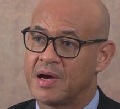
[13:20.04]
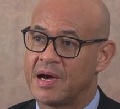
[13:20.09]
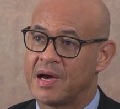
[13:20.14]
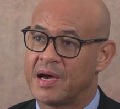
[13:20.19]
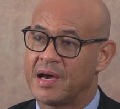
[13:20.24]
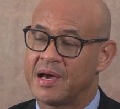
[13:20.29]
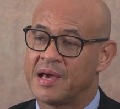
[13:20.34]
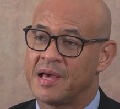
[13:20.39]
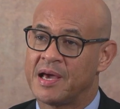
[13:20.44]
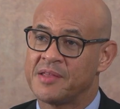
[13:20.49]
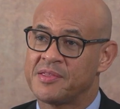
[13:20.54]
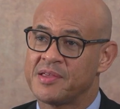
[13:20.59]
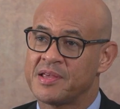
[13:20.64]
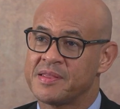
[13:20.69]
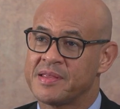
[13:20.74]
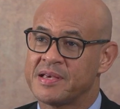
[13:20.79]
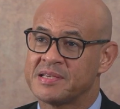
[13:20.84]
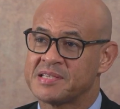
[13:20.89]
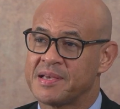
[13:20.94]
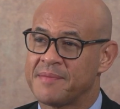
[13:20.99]
I
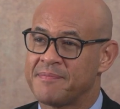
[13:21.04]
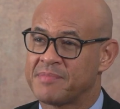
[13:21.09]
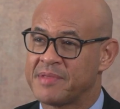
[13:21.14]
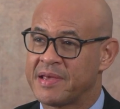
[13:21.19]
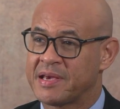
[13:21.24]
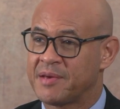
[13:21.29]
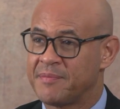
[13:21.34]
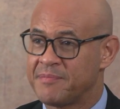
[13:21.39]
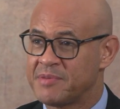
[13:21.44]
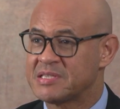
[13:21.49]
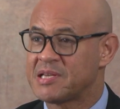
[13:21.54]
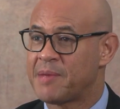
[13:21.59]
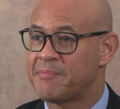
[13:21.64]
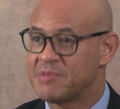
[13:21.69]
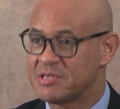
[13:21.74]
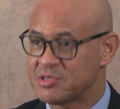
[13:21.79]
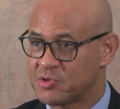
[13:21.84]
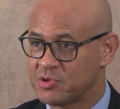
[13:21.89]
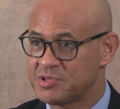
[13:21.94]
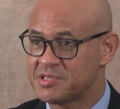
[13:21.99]
think there can be some
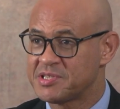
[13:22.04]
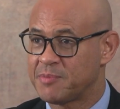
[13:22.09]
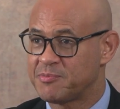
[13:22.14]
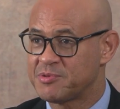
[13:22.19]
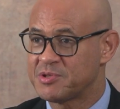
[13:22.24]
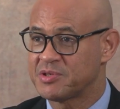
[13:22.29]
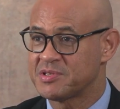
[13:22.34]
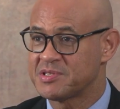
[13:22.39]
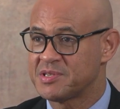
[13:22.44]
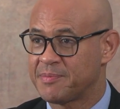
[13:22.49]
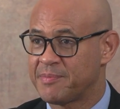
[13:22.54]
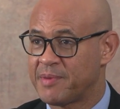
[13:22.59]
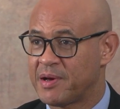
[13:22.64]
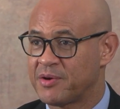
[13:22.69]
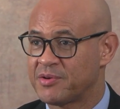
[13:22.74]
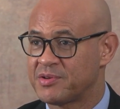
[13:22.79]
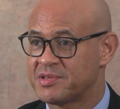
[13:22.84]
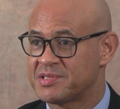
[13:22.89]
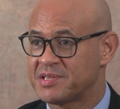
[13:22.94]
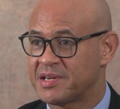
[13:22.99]
misconceptions
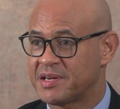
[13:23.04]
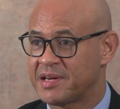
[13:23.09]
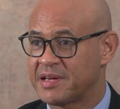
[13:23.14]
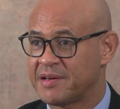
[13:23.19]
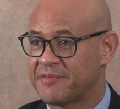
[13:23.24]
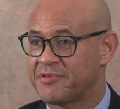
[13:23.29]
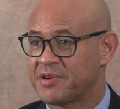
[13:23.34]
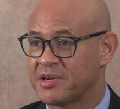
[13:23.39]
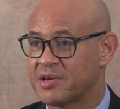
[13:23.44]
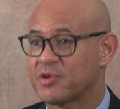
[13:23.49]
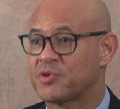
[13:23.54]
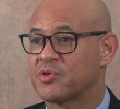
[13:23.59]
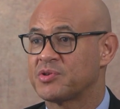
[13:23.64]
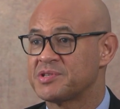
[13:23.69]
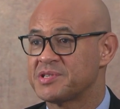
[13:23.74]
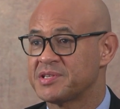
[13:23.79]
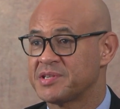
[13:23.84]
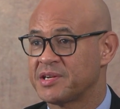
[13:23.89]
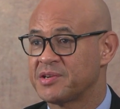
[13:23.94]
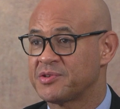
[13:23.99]
about Africa
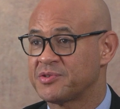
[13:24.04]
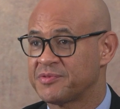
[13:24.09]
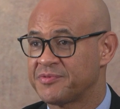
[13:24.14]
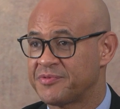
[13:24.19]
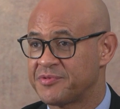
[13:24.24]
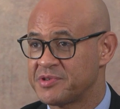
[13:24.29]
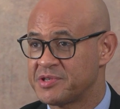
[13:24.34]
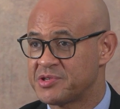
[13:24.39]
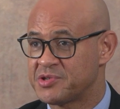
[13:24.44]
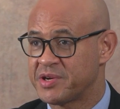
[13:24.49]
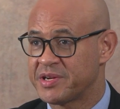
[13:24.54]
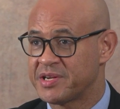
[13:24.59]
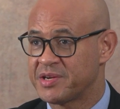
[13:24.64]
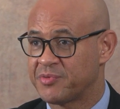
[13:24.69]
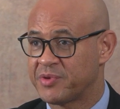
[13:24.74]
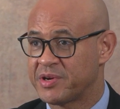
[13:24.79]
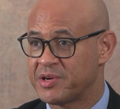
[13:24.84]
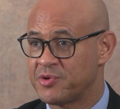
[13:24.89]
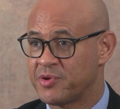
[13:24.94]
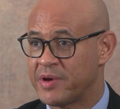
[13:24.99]
continental free
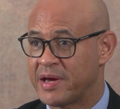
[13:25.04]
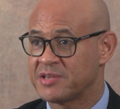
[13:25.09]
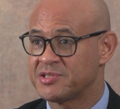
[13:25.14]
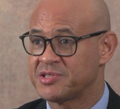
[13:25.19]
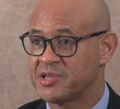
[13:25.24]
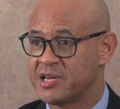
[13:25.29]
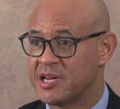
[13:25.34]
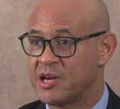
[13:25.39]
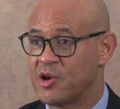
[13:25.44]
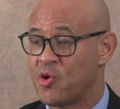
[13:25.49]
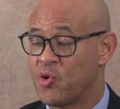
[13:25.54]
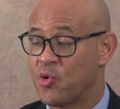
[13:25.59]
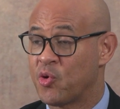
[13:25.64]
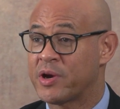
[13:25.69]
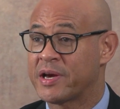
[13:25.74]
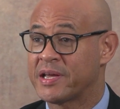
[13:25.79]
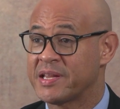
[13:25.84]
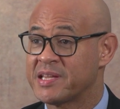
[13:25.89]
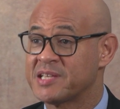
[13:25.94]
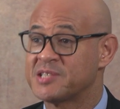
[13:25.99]
trade. When you actually
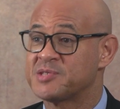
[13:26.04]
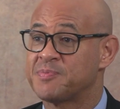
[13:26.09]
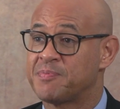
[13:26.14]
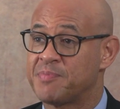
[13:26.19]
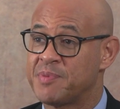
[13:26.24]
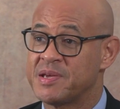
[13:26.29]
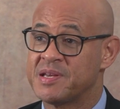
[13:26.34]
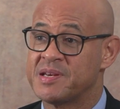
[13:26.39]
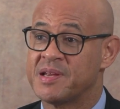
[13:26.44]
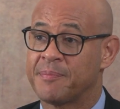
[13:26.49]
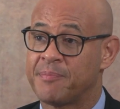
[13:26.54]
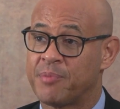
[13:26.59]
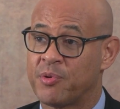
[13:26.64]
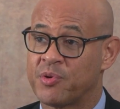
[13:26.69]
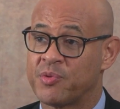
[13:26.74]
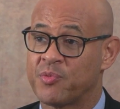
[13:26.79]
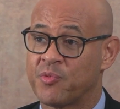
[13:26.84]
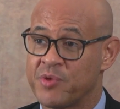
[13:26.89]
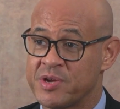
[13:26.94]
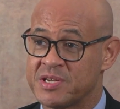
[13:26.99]
look at the speed
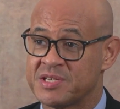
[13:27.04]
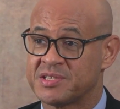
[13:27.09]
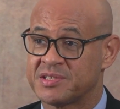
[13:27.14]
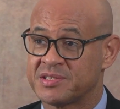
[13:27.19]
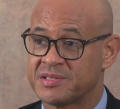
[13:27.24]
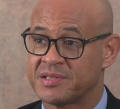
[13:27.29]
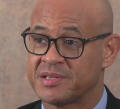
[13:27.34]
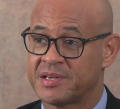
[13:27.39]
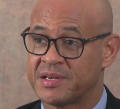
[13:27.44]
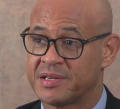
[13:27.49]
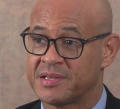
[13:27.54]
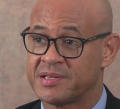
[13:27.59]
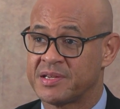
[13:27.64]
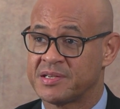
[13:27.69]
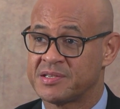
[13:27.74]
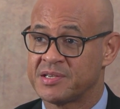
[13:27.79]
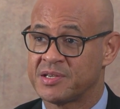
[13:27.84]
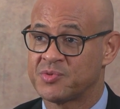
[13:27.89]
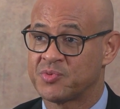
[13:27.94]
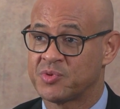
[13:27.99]
upon which
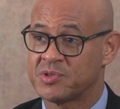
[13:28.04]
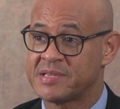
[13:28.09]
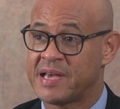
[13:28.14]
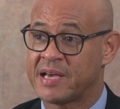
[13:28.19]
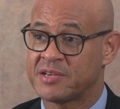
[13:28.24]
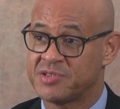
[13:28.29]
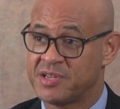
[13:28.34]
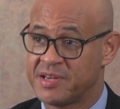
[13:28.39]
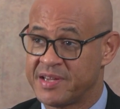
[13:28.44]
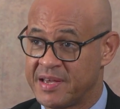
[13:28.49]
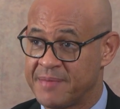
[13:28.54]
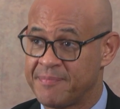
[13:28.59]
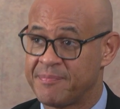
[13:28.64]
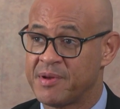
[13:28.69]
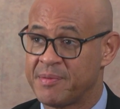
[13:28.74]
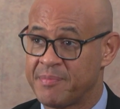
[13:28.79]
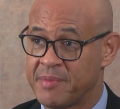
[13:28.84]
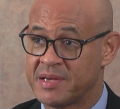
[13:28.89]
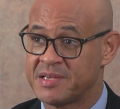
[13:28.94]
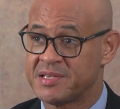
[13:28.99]
that it was actually
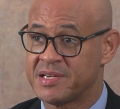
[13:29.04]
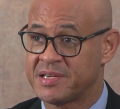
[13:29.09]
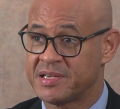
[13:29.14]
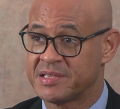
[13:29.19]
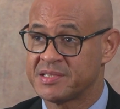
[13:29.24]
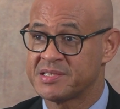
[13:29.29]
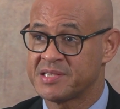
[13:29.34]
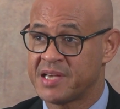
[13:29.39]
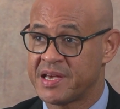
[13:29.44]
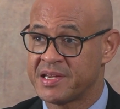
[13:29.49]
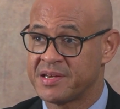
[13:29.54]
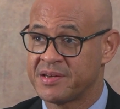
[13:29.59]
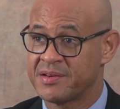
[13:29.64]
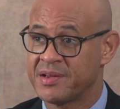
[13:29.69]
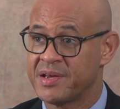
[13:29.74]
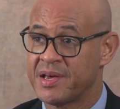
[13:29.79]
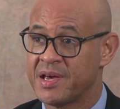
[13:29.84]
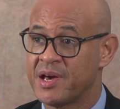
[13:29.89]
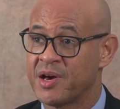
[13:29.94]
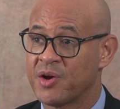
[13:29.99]
implemented and
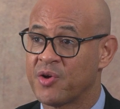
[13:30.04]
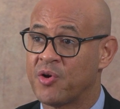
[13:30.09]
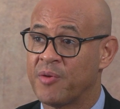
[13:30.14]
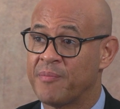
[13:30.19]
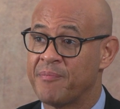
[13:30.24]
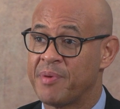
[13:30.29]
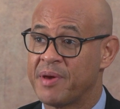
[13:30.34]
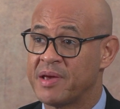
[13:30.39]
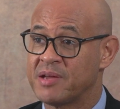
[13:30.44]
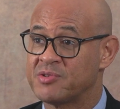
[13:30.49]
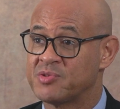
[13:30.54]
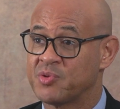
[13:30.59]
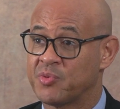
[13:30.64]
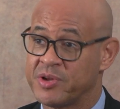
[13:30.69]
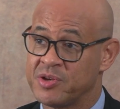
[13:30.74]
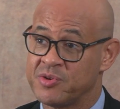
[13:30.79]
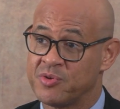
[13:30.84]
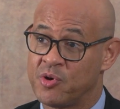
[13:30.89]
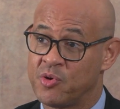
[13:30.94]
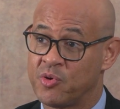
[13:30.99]
signed, compared to
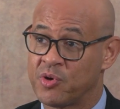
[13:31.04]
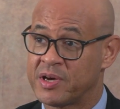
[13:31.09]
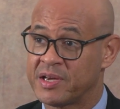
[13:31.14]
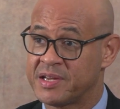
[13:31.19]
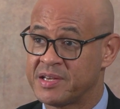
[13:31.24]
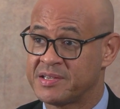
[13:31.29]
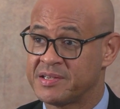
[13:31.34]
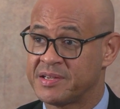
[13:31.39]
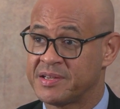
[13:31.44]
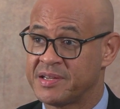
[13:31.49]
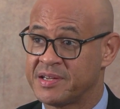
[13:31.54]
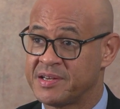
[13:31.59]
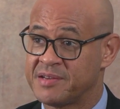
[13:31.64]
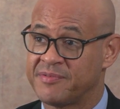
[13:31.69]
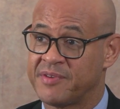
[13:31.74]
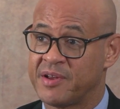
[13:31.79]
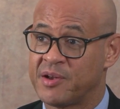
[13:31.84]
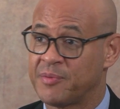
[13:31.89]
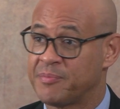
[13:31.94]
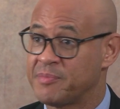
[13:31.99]
when you look at the
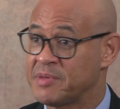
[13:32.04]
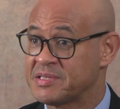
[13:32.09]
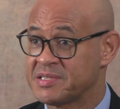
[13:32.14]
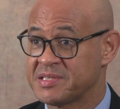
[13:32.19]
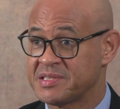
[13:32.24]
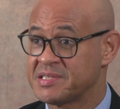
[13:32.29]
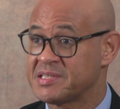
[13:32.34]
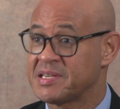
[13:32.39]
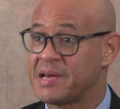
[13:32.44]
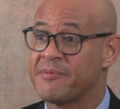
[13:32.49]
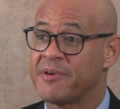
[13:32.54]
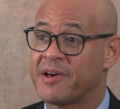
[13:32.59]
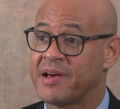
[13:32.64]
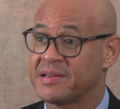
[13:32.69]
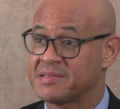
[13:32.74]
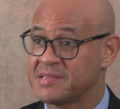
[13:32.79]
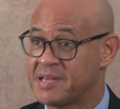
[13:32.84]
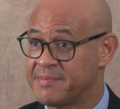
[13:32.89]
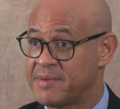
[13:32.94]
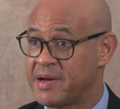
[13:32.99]
developments in some
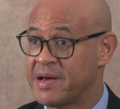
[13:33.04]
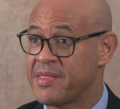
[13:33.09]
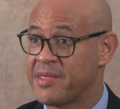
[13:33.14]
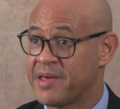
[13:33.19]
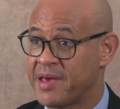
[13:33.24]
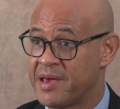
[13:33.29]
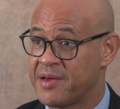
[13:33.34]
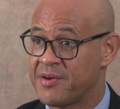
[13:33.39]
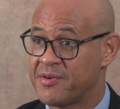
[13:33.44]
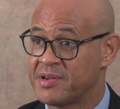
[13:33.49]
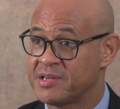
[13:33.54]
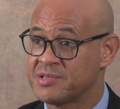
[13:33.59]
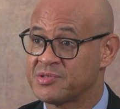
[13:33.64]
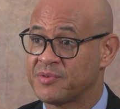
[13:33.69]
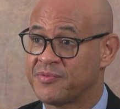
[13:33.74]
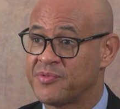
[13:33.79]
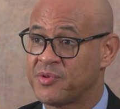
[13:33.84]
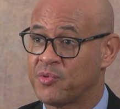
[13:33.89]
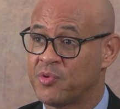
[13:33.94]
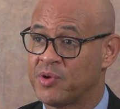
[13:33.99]
other areas
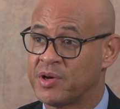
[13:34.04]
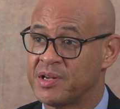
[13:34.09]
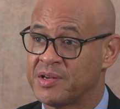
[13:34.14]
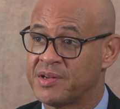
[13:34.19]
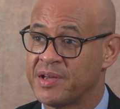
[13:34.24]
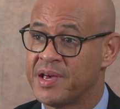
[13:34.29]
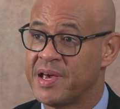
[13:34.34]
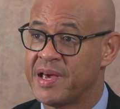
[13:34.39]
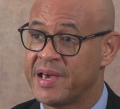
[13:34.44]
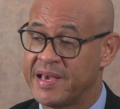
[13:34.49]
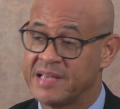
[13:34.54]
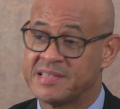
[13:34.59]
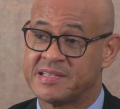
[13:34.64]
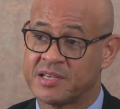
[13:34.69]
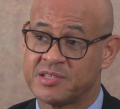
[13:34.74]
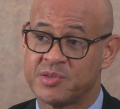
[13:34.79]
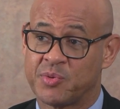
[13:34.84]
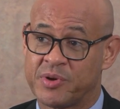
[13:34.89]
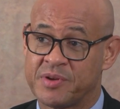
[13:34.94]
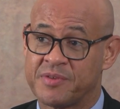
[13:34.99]
of the world, it's
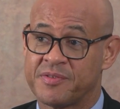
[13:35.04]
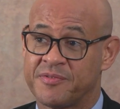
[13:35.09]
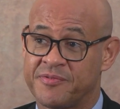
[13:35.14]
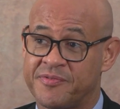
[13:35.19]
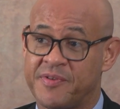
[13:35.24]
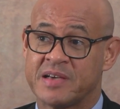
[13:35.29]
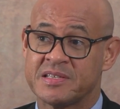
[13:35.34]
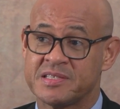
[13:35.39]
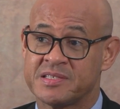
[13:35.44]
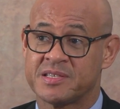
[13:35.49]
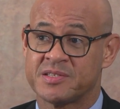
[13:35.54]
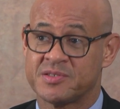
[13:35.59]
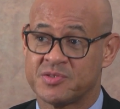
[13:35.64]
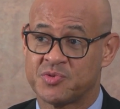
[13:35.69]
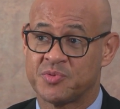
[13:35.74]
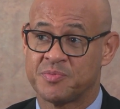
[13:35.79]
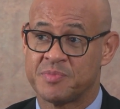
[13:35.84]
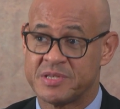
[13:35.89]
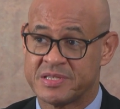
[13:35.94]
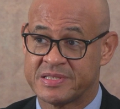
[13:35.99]
actually one of the fastest
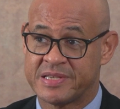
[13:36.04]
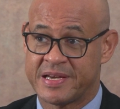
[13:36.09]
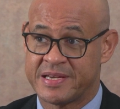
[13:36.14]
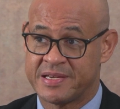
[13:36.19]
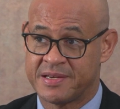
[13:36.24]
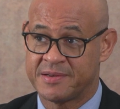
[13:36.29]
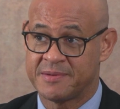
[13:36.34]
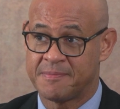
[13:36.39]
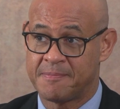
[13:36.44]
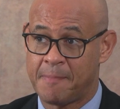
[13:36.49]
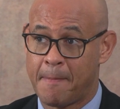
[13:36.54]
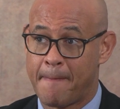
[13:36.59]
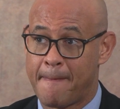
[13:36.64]
to be signed.